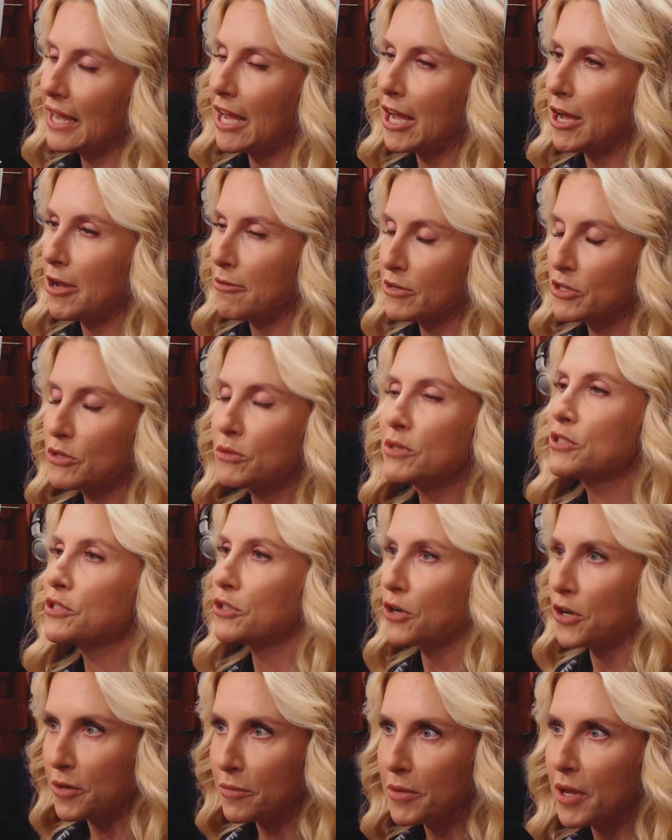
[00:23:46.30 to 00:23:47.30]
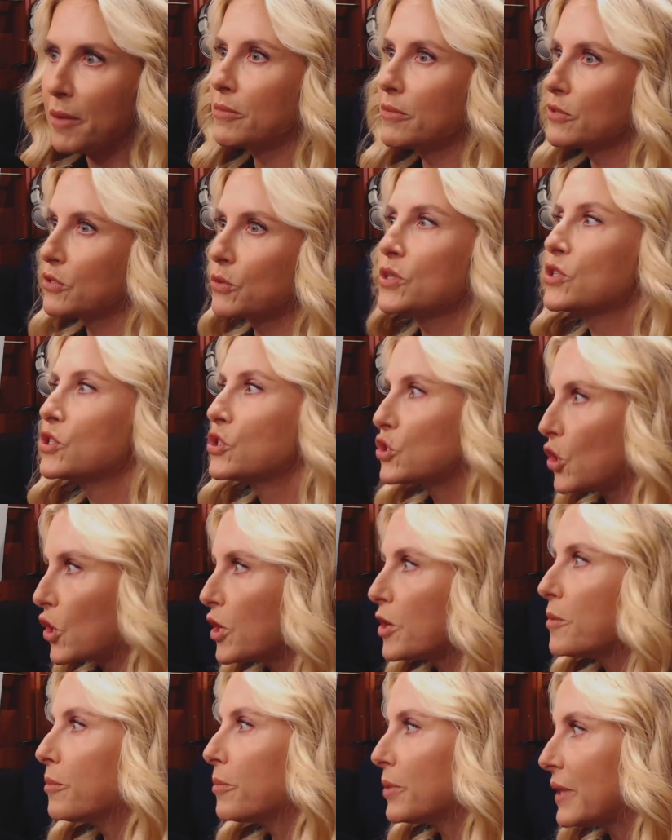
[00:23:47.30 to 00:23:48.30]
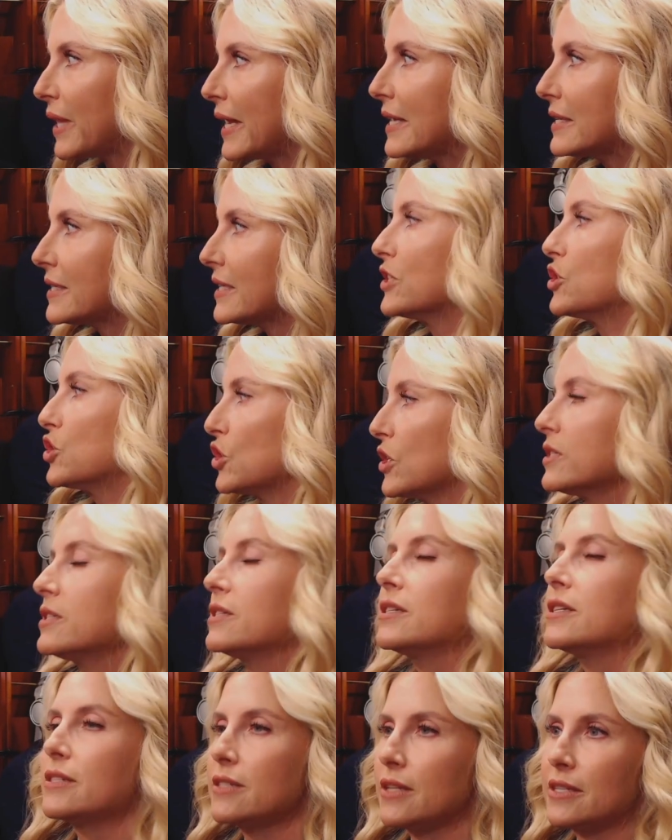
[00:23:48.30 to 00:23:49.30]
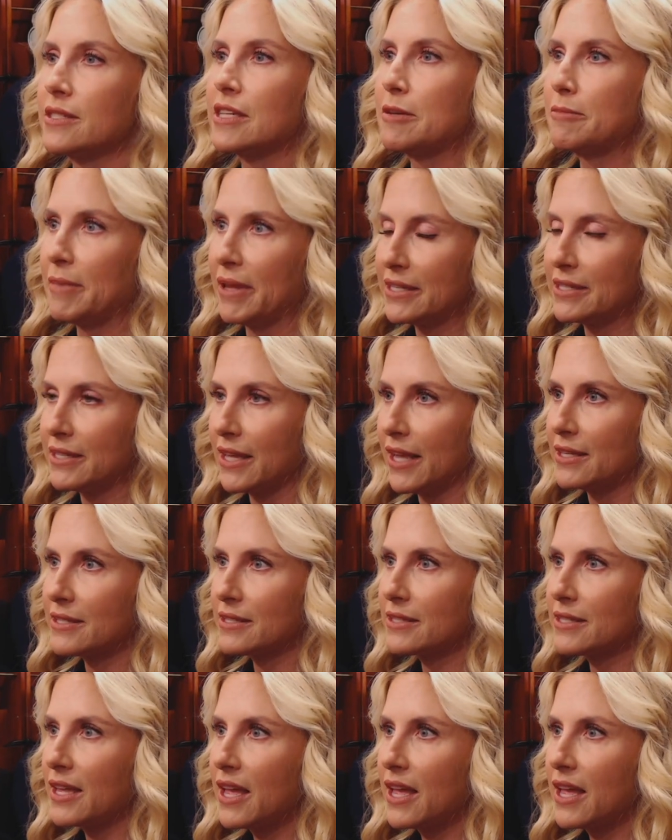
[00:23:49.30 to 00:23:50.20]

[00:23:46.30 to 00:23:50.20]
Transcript: To a certain place, it just doesn't make sense.